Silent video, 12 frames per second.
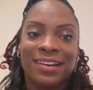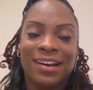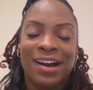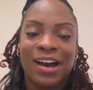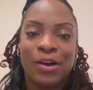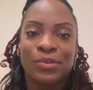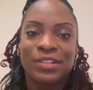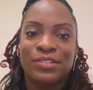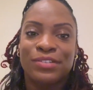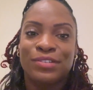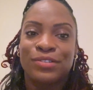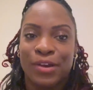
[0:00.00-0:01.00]
I was
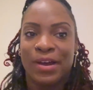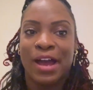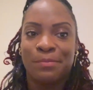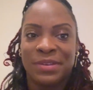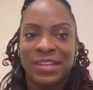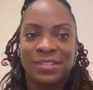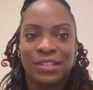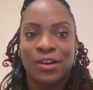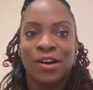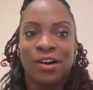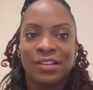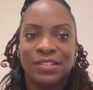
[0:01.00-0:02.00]
so happy they did
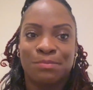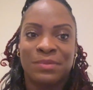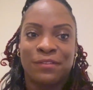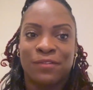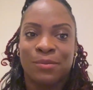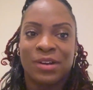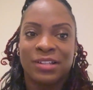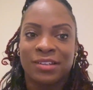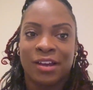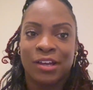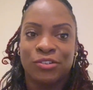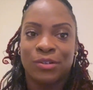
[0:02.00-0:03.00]
ask me for my
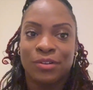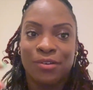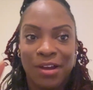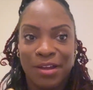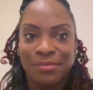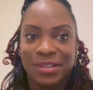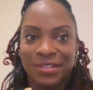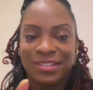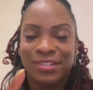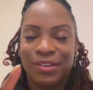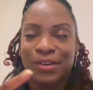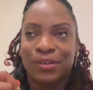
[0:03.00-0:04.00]
dietary requirements,
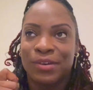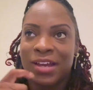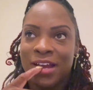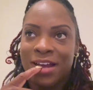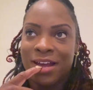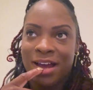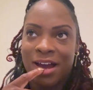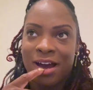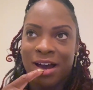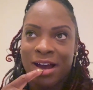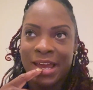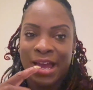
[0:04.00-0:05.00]
so
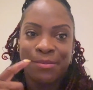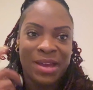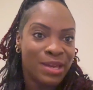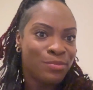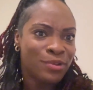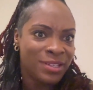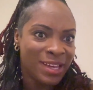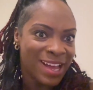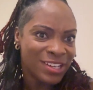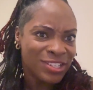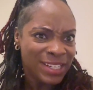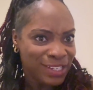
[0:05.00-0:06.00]
I am able to
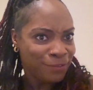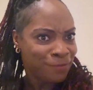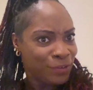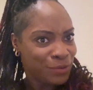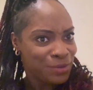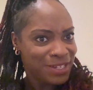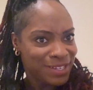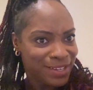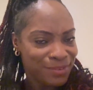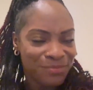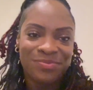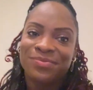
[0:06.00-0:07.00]
actually eat food here.
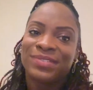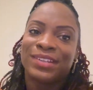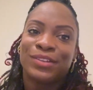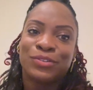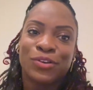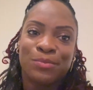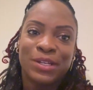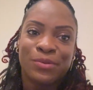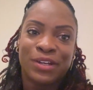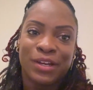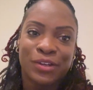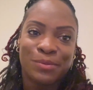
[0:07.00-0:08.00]
Normally when
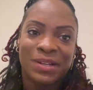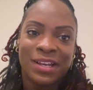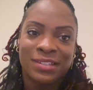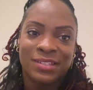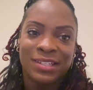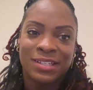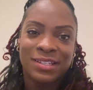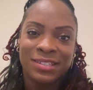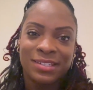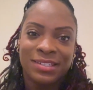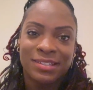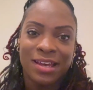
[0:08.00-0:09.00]
I go
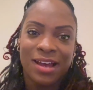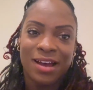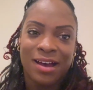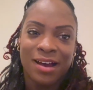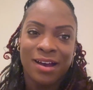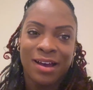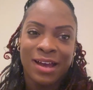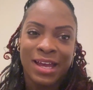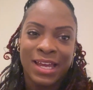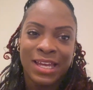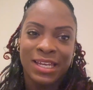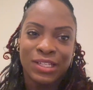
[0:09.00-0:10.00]
places,
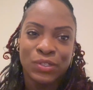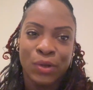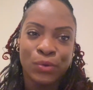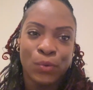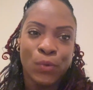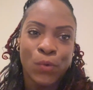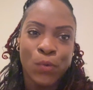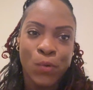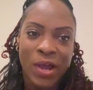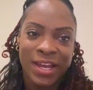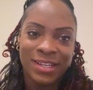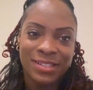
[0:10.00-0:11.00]
I don't
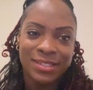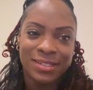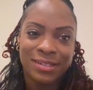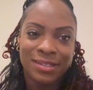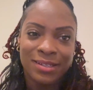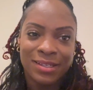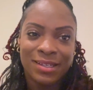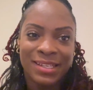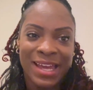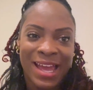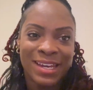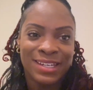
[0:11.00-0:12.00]
always
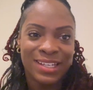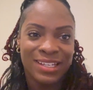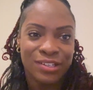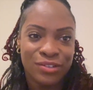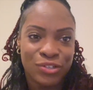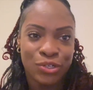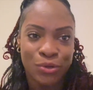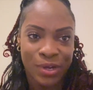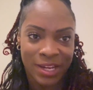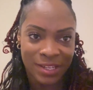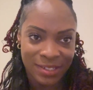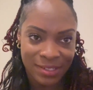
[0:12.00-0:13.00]
get any
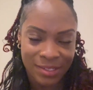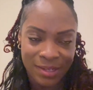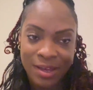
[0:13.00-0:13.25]
choice,